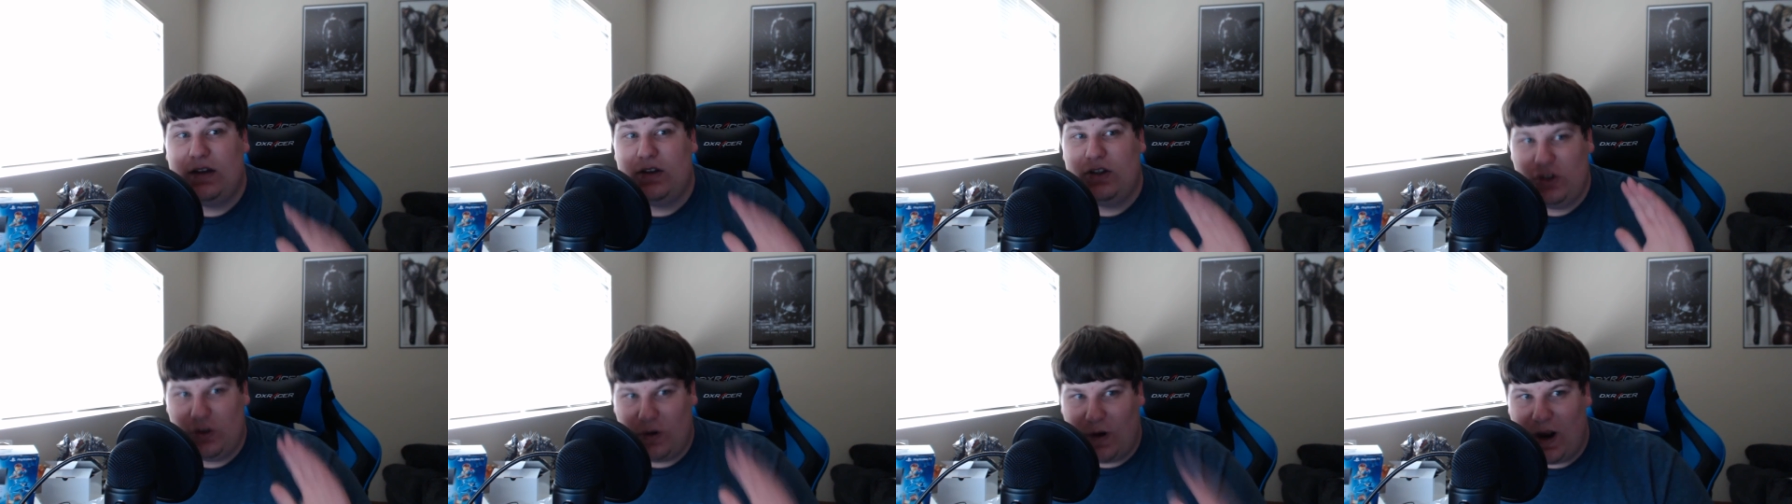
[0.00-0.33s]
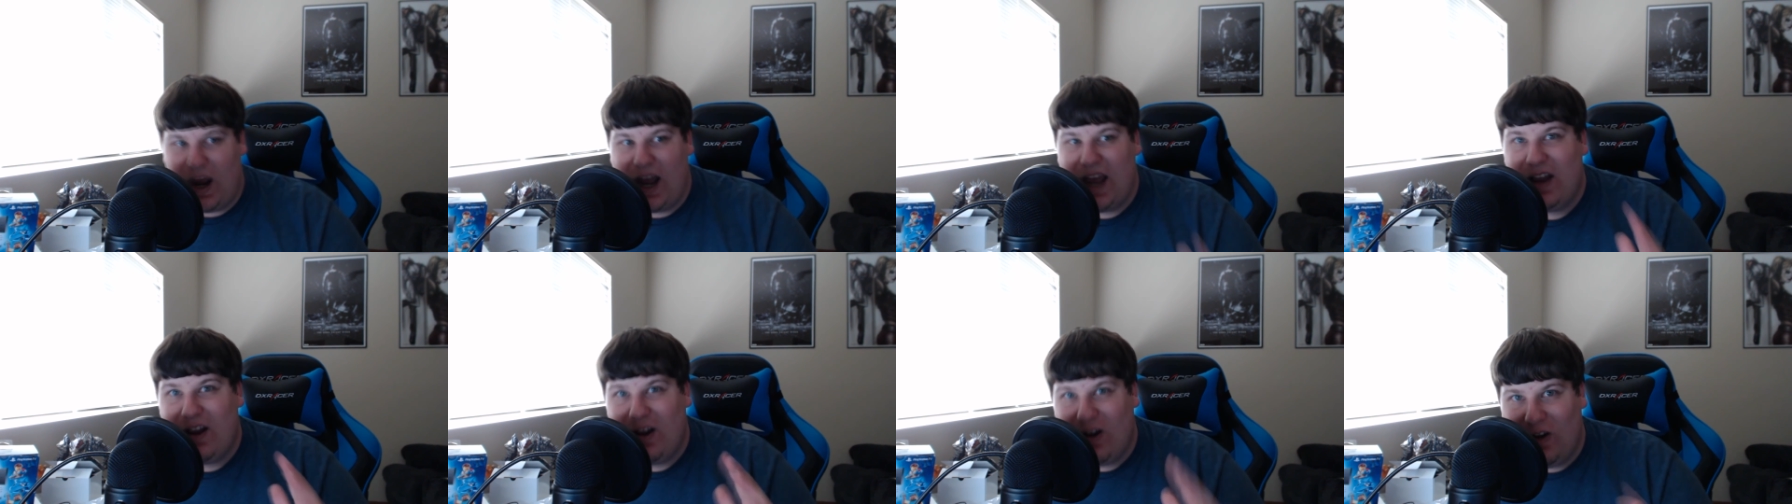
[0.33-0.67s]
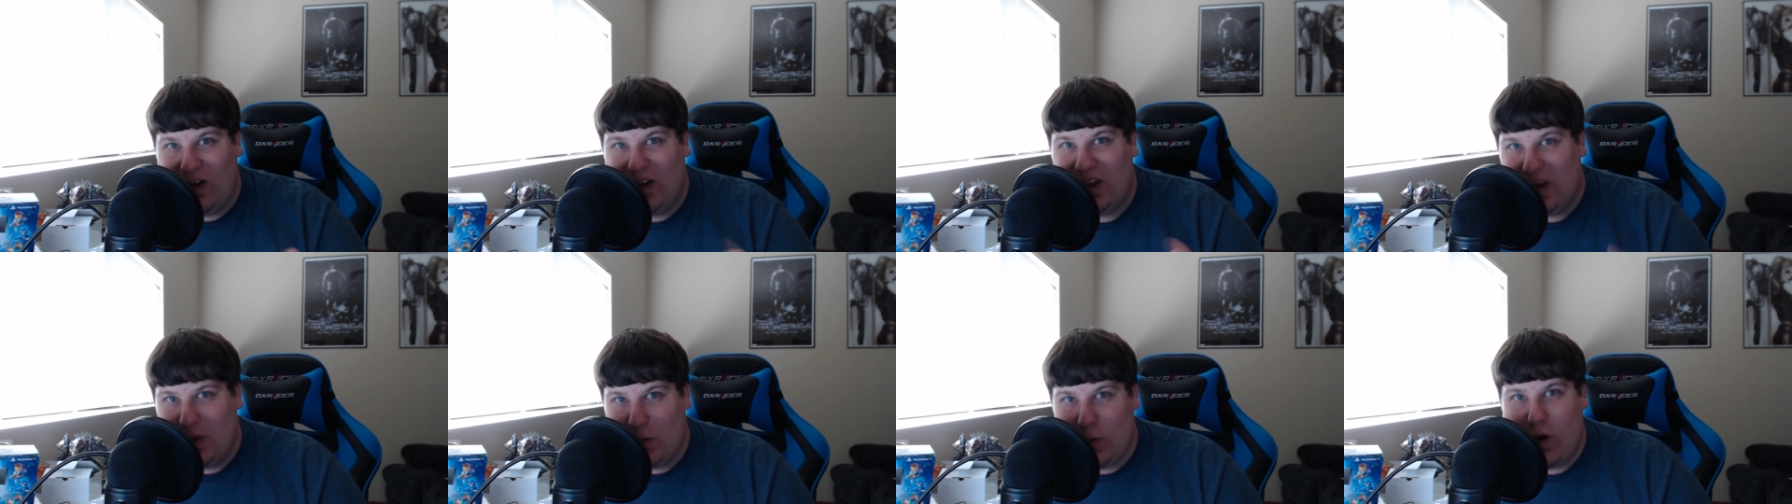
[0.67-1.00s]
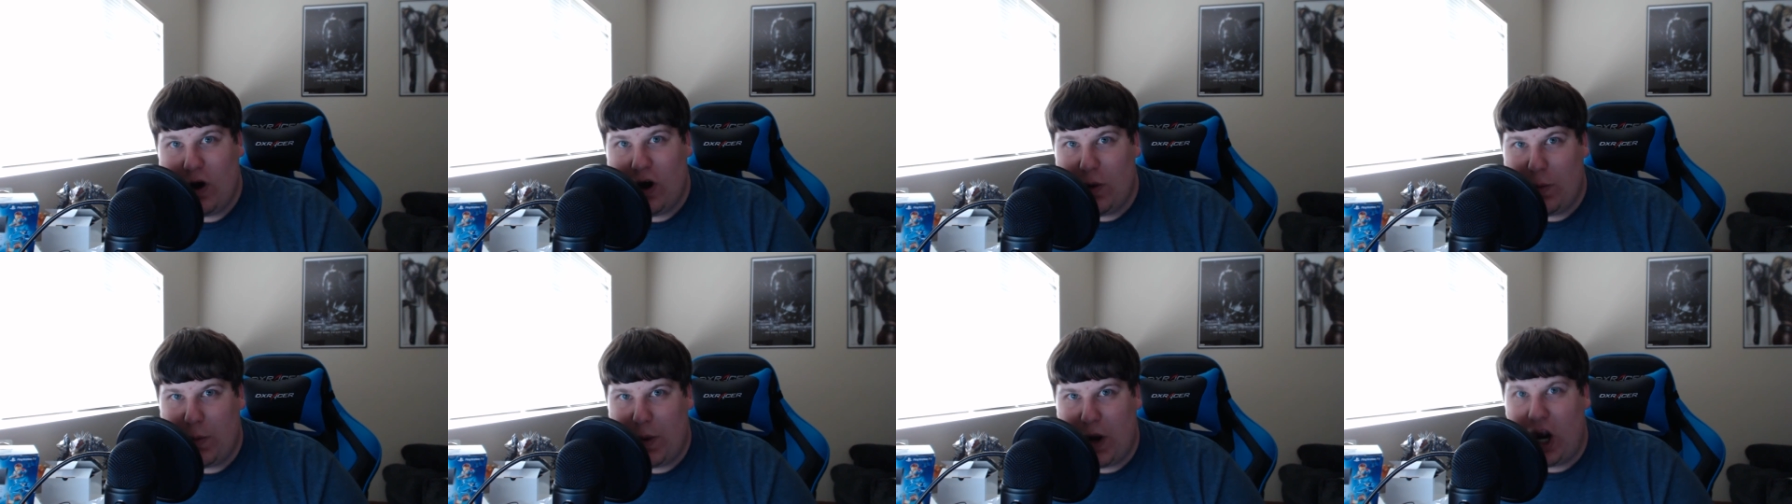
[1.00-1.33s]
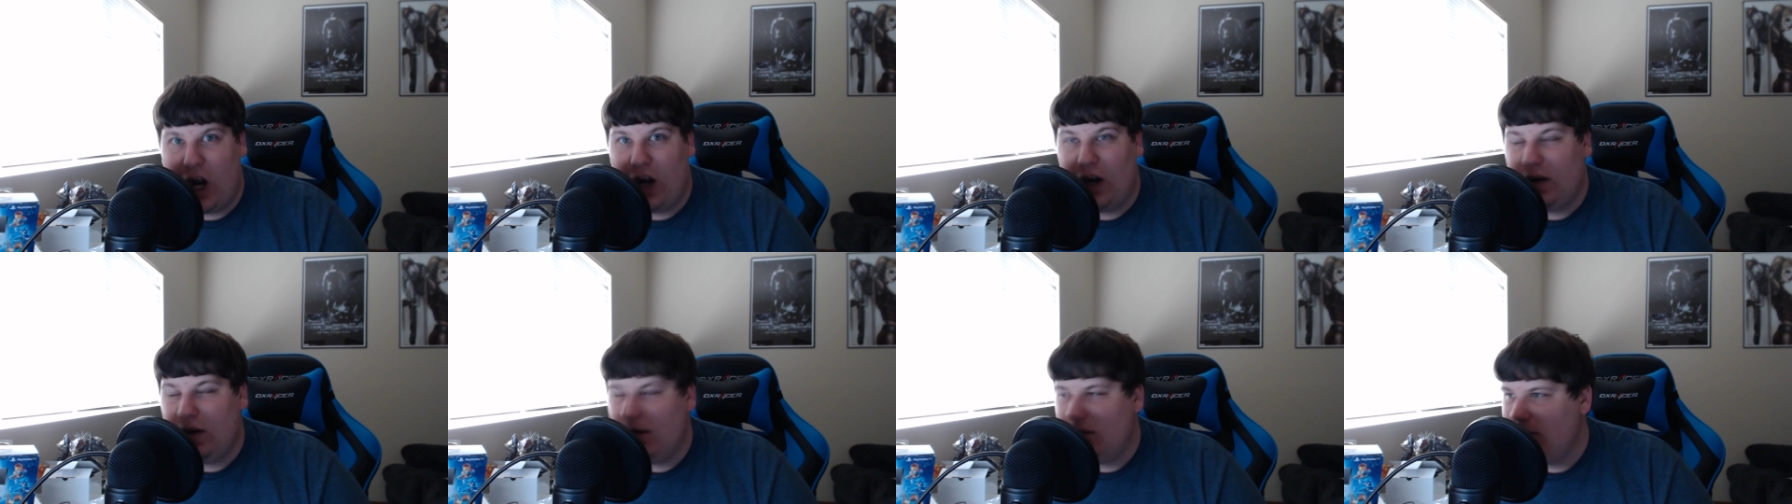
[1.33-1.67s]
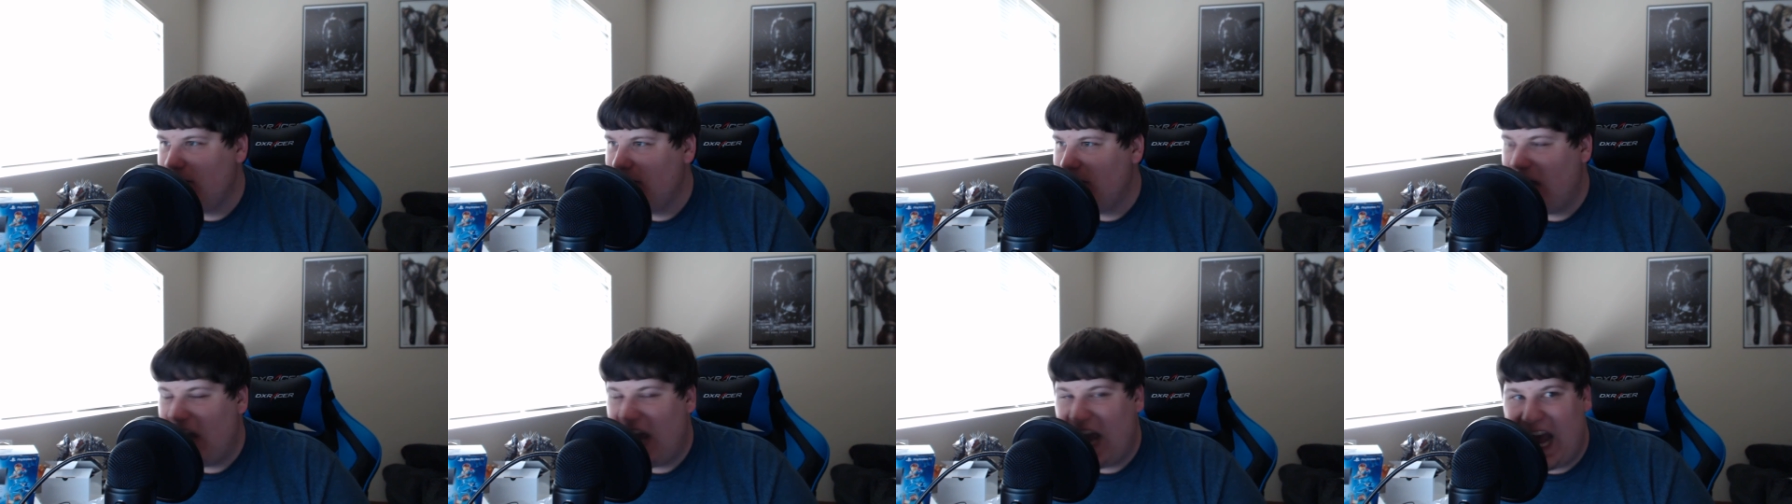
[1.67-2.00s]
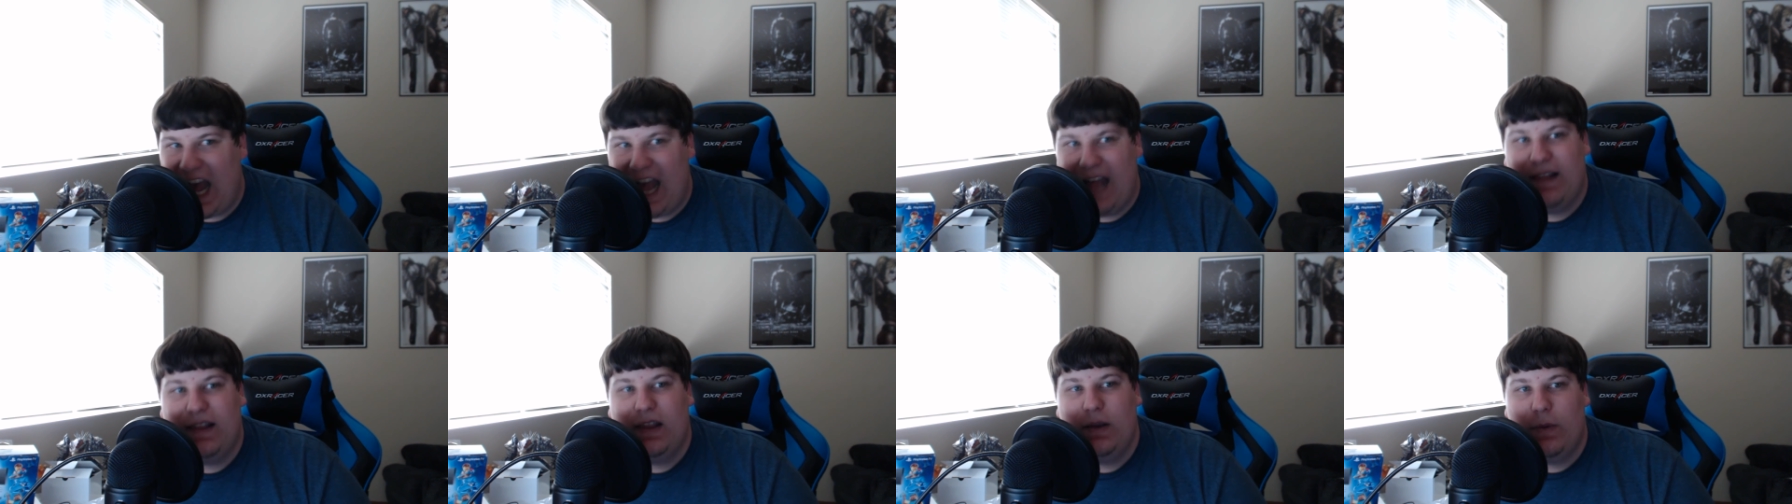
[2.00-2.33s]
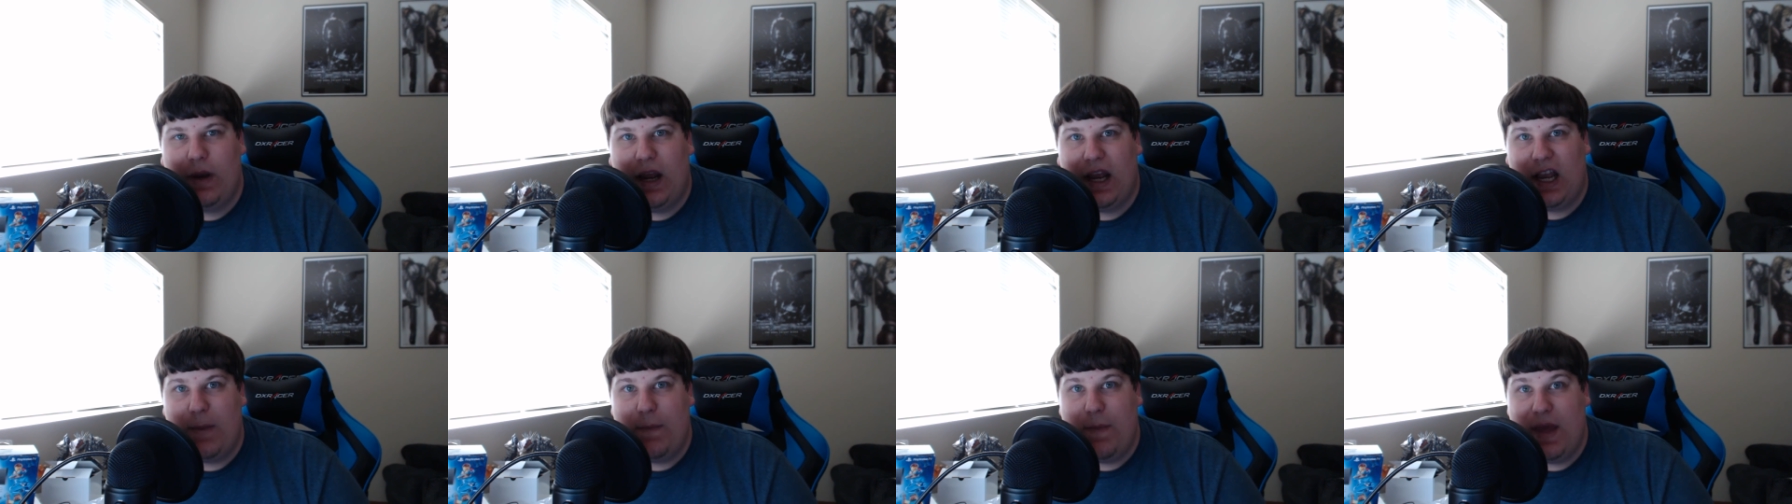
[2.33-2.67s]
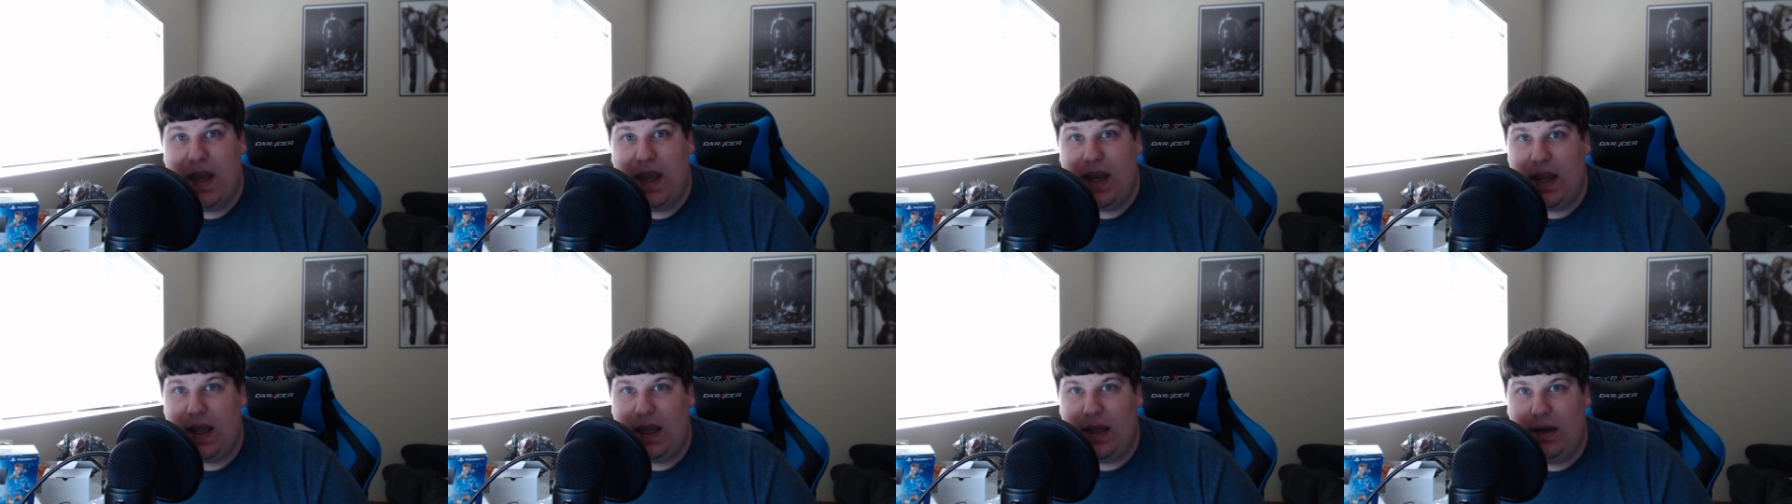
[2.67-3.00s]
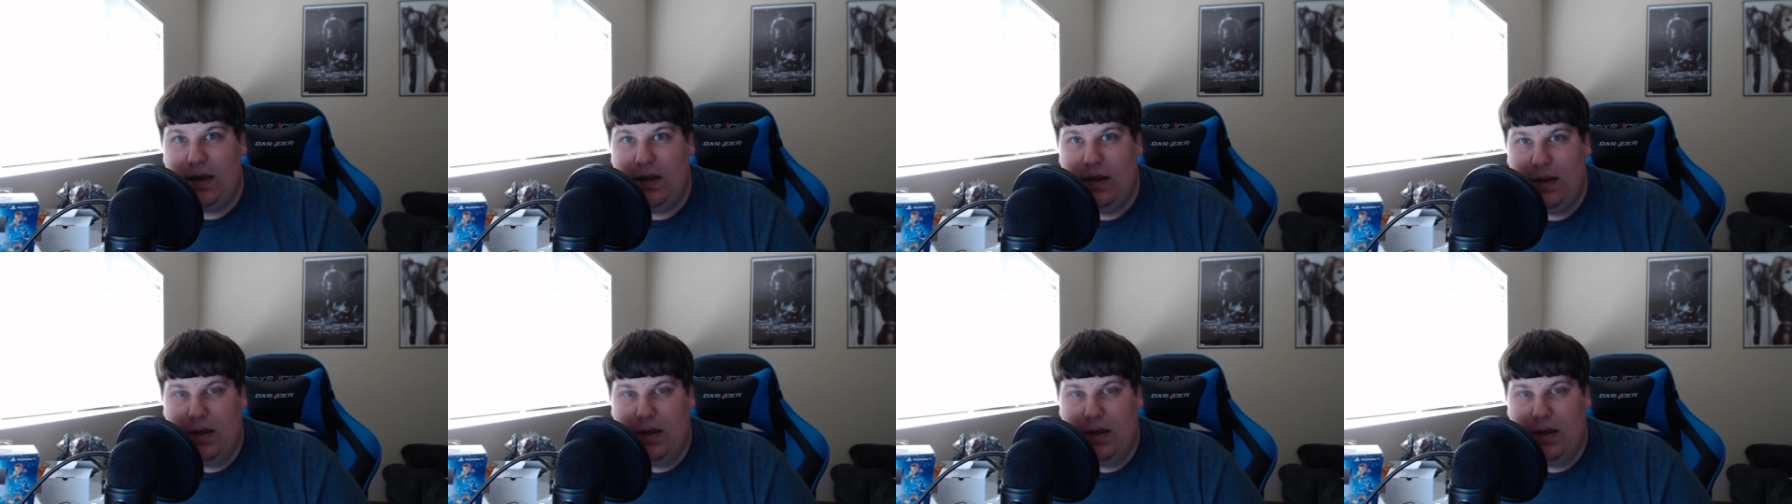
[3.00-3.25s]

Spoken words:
try calling Walmart. Highly recommend it.